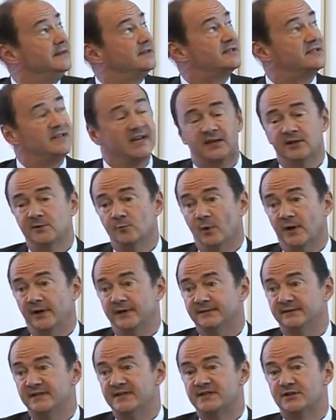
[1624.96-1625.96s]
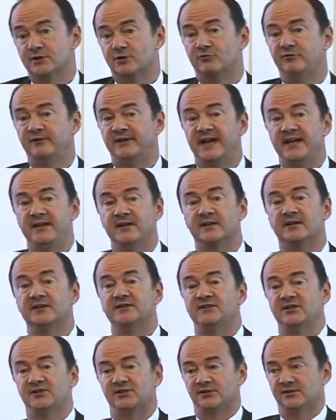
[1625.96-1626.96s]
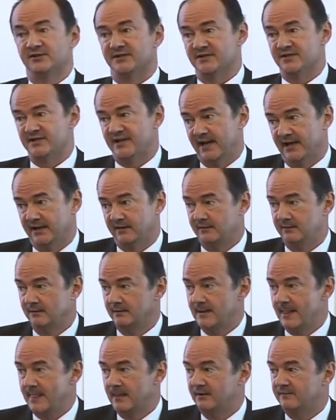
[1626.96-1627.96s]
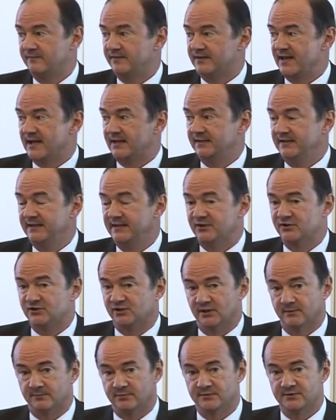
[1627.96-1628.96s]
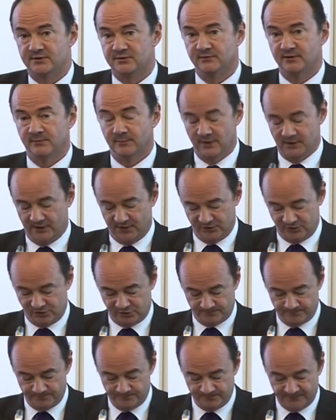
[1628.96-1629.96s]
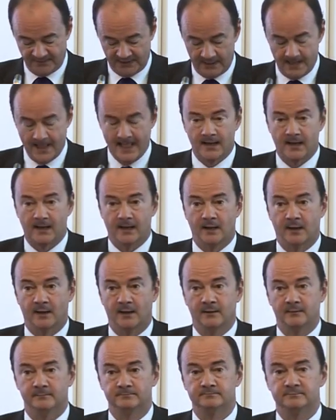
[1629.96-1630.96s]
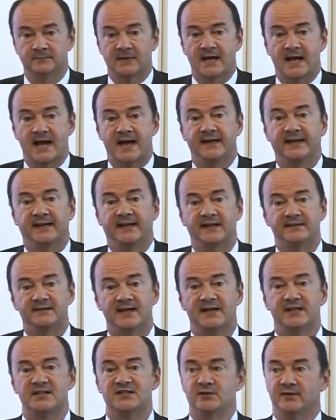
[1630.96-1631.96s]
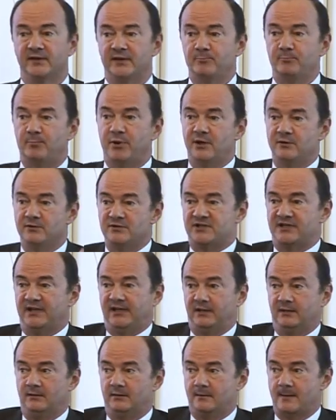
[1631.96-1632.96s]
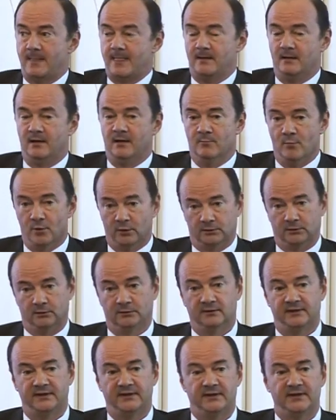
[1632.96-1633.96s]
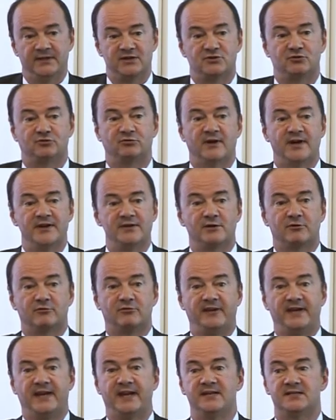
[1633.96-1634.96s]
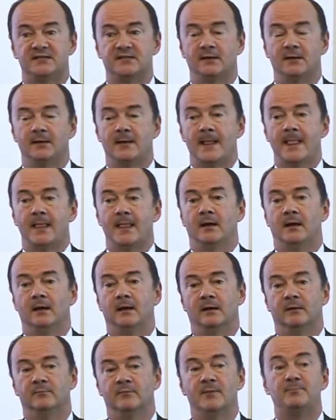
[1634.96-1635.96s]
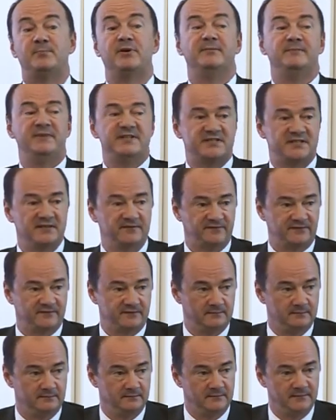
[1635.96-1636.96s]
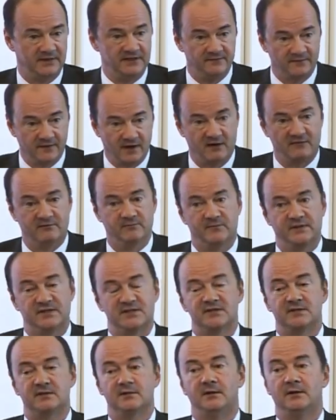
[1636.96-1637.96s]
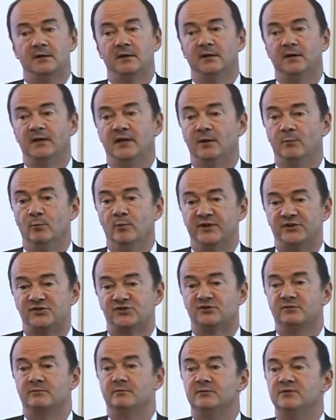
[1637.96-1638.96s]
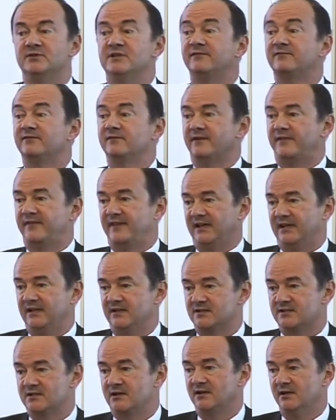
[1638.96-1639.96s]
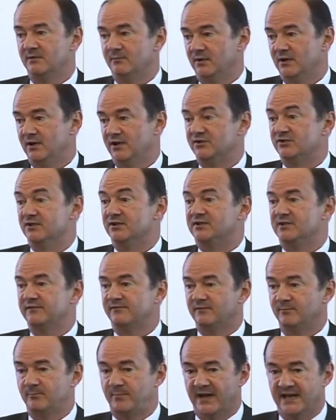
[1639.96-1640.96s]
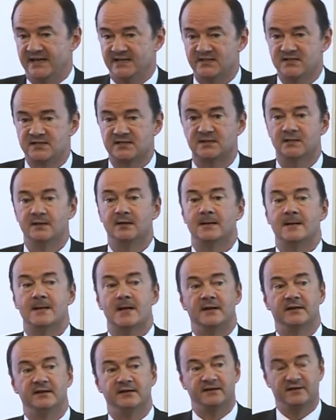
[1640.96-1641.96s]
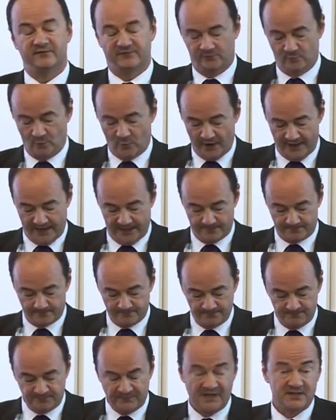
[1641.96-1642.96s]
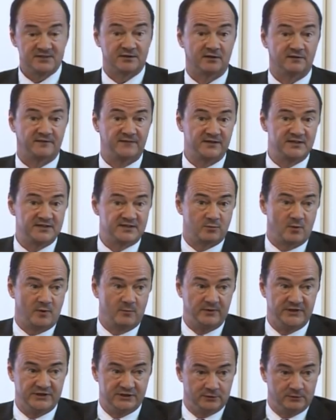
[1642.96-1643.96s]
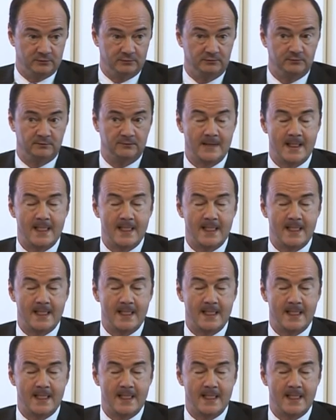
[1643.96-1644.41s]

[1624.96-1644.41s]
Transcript: The second one is to create the conditions then for that leadership to emerge. Um, and again, that is not imposing a model, it's trying to create um, a permissive environment in which different things can emerge at different pace and in a different way. So the first one we do